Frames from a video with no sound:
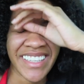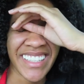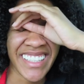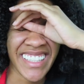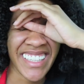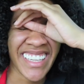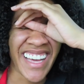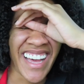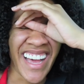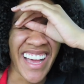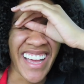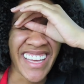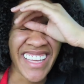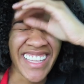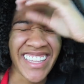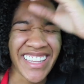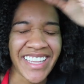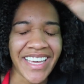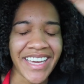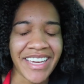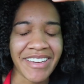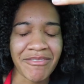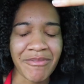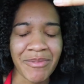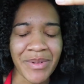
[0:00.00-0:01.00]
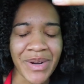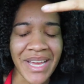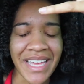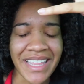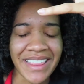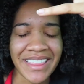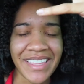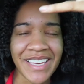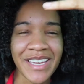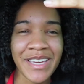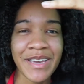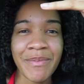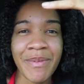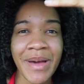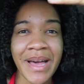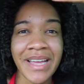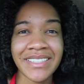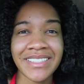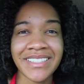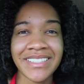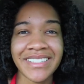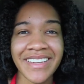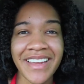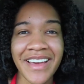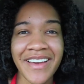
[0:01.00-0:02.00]
yeah, it like when I think
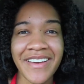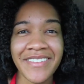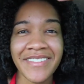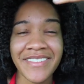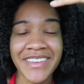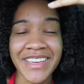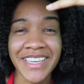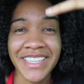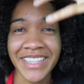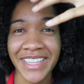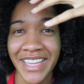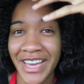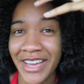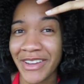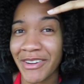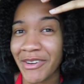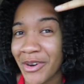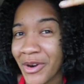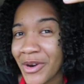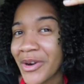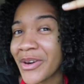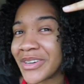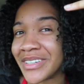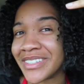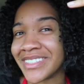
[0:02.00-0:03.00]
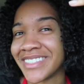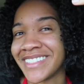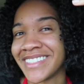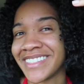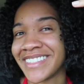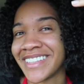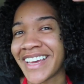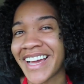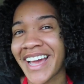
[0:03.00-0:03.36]
about stuff, it like hurts.